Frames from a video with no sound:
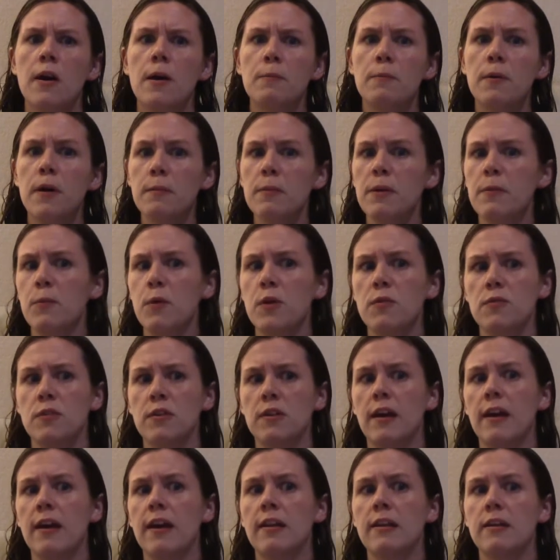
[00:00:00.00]
But my
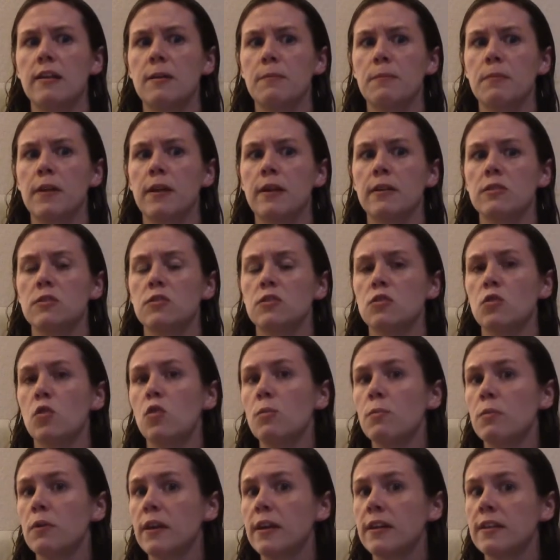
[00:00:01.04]
boyfriend and I ended up playing
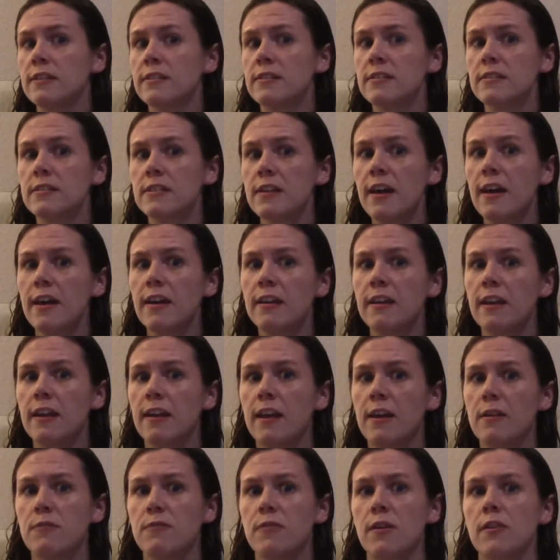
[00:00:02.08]
Soul Blade instead,
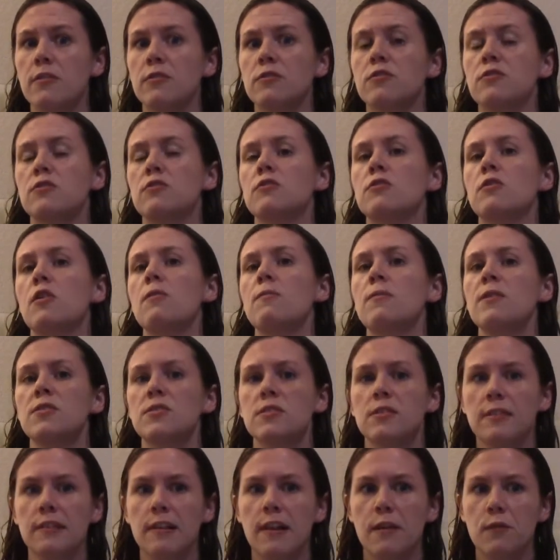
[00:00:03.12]
and I fell so
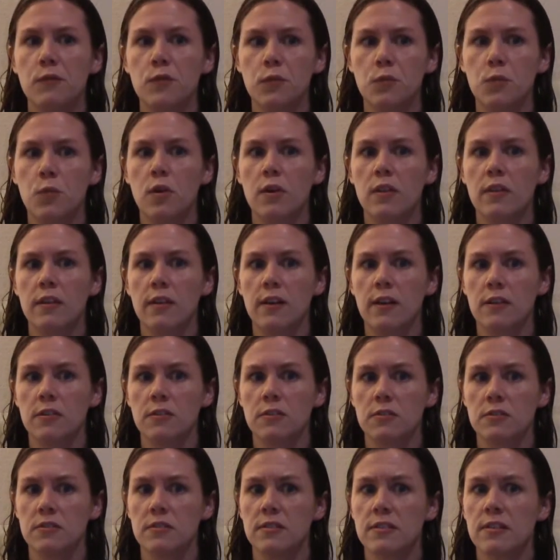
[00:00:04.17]
much in love with one of the
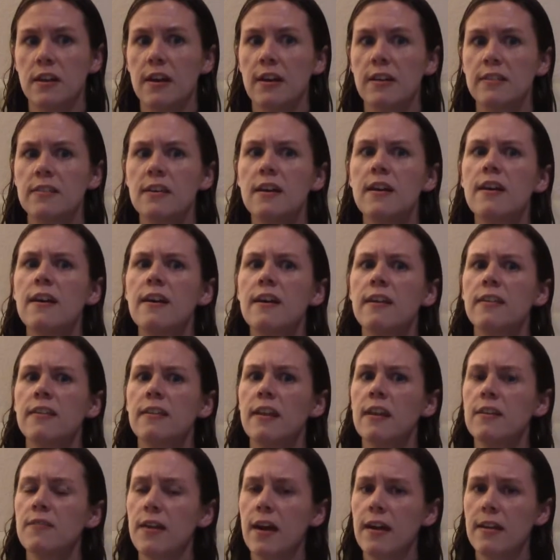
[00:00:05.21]
characters' designs
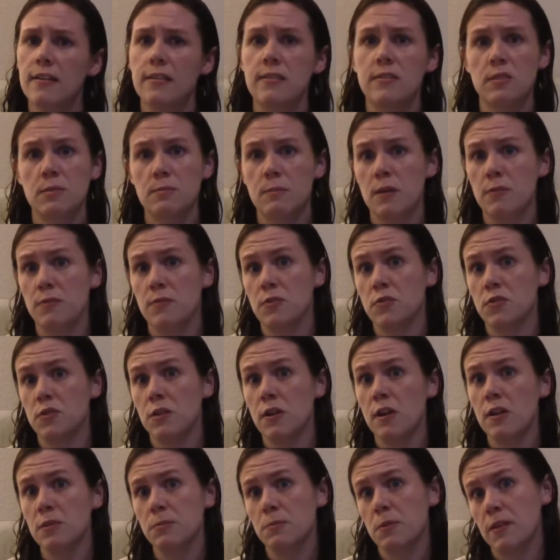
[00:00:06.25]
that I've added it to my future
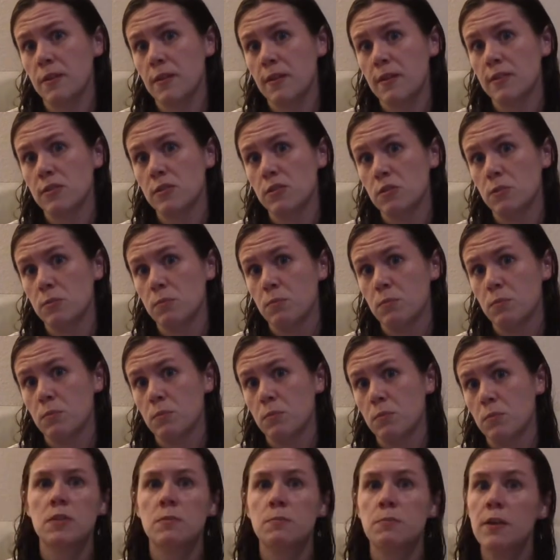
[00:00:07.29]
cosplay list.
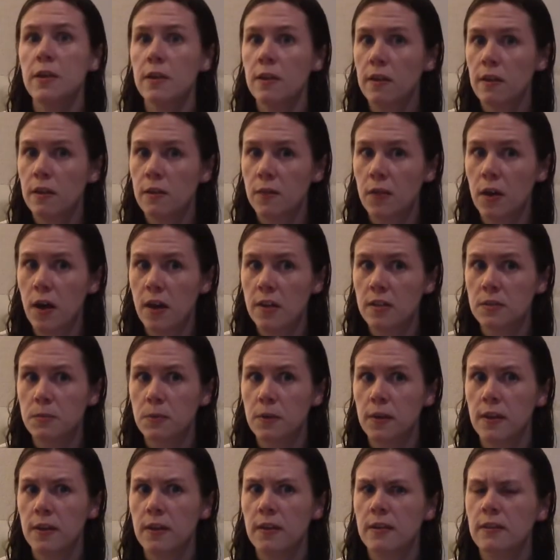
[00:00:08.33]
Speaking of
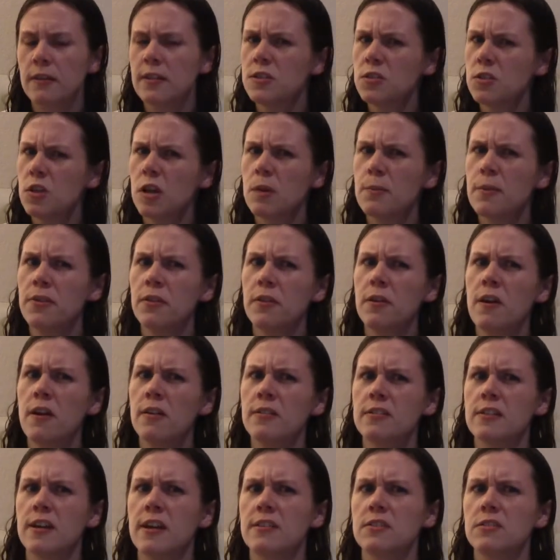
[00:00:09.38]
cosplay, let's talk about the
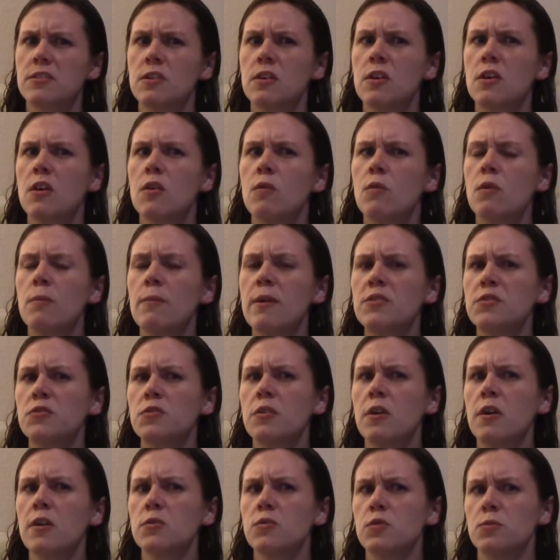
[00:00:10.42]
contest. While
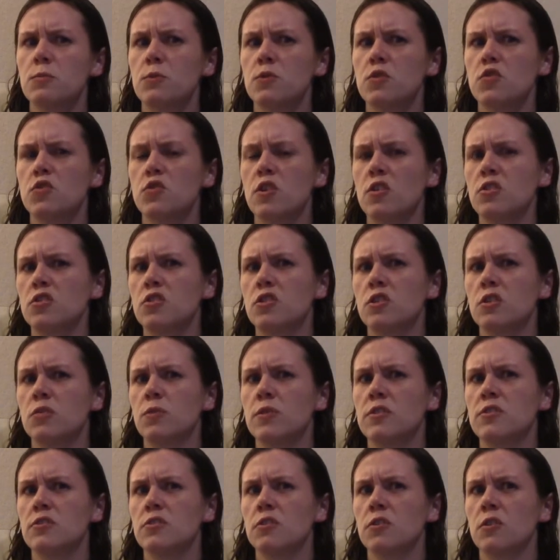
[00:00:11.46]
MetroCon's was more structured
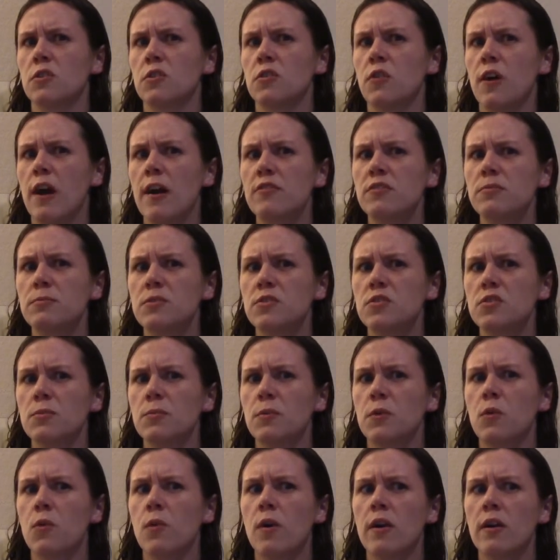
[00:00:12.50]
with certain craftsmanship
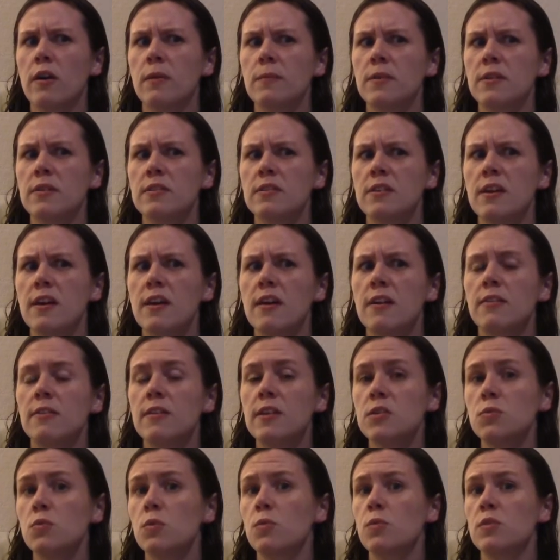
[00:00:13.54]
requirements,
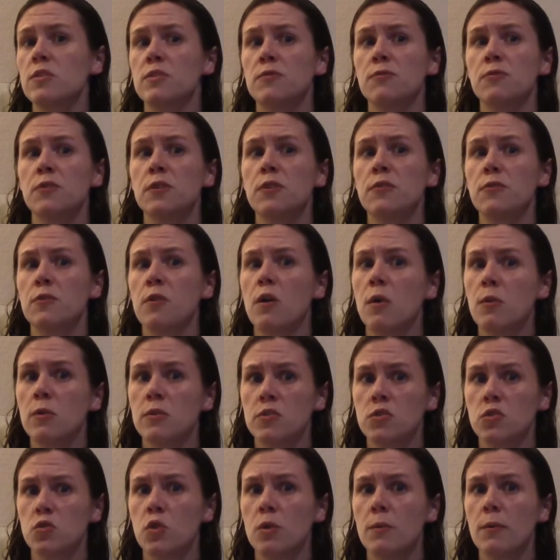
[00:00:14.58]
this one was a free-for-all
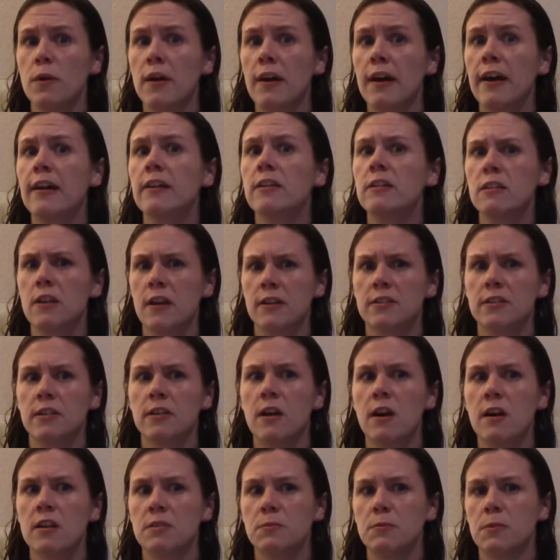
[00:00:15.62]
where store-bought and closet
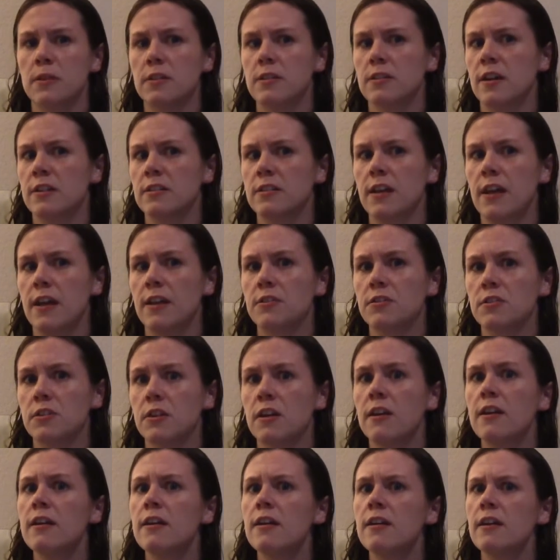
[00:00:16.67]
cosplays got to
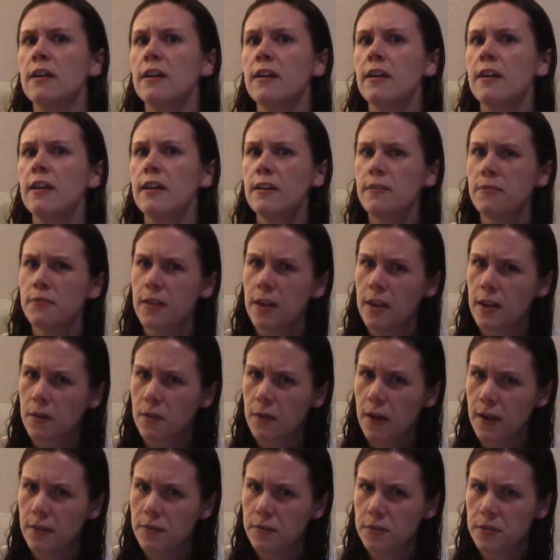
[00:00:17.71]
enter, if they
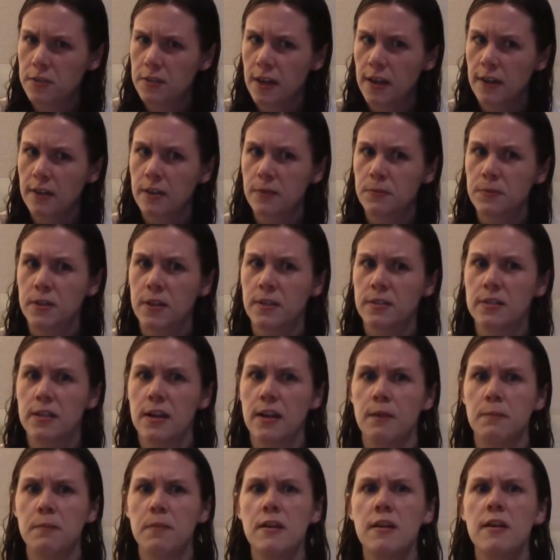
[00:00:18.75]
arrived for sign-ups on
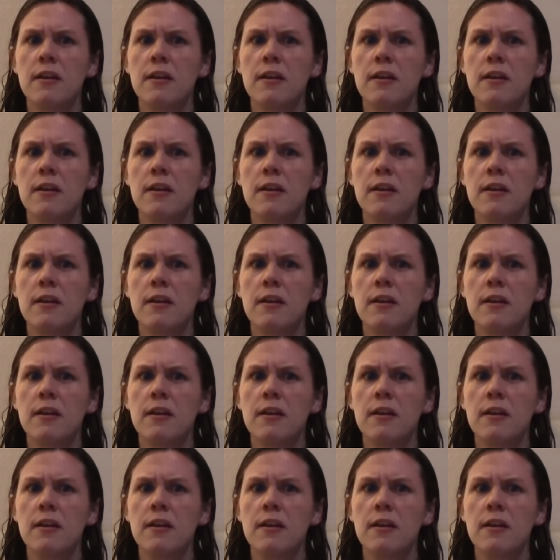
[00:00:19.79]
time.